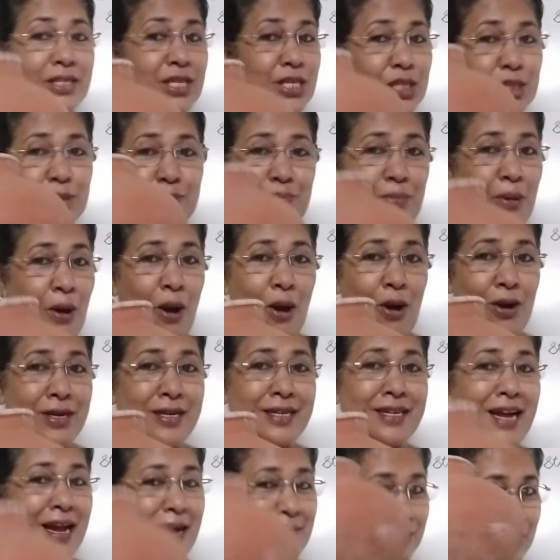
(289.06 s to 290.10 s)
this pot,
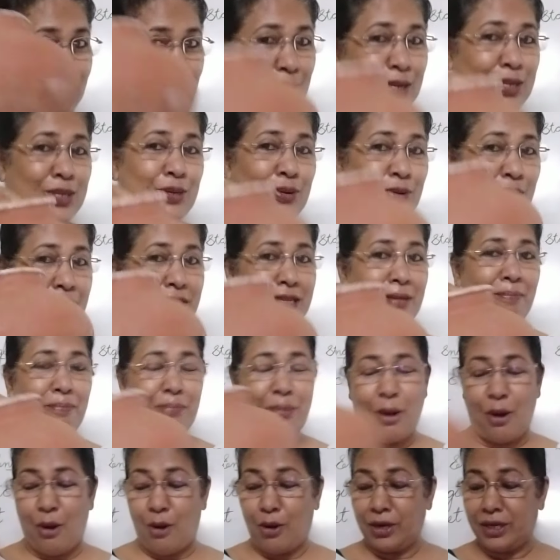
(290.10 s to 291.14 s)
I am only showing the
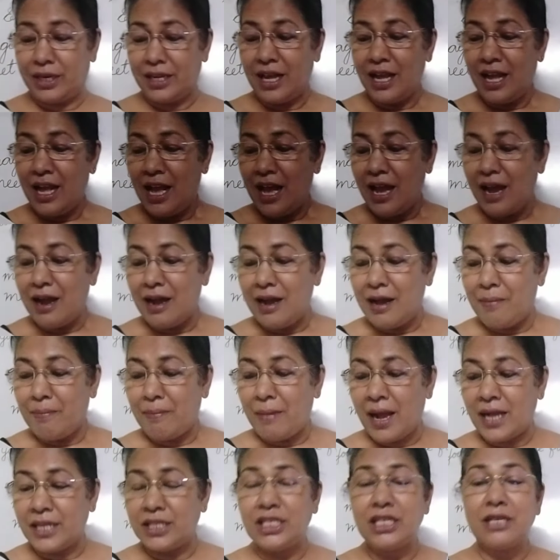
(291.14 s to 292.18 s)
pot.
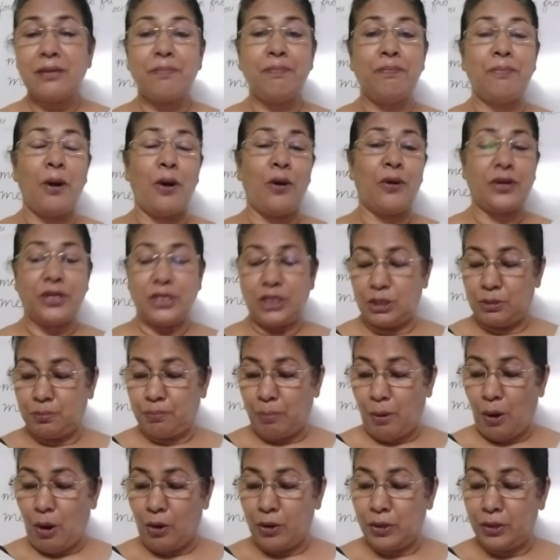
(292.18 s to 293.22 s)
Magic porridge
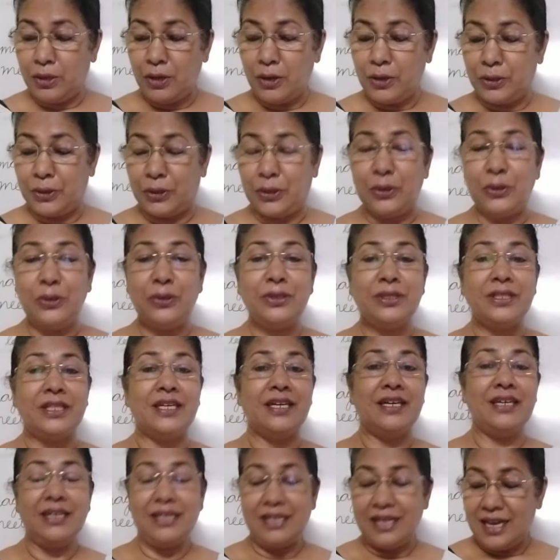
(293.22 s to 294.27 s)
pot to
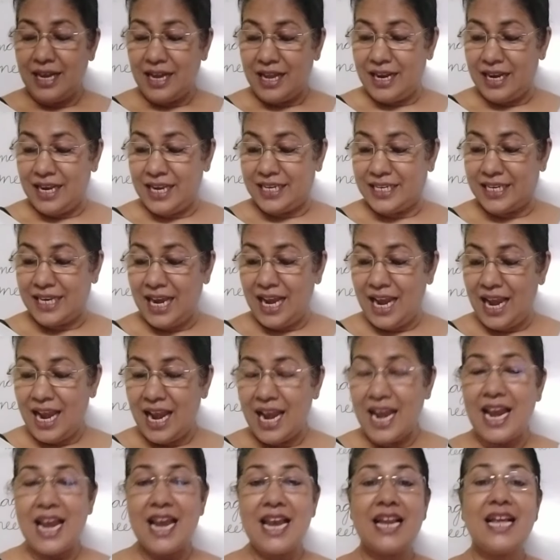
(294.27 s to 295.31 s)
the little
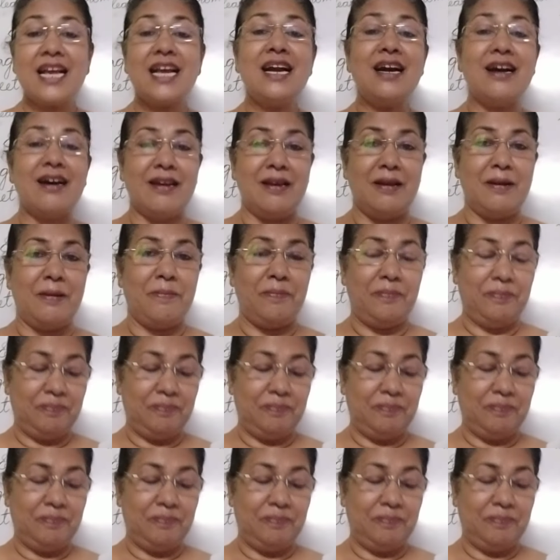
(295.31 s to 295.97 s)
girl.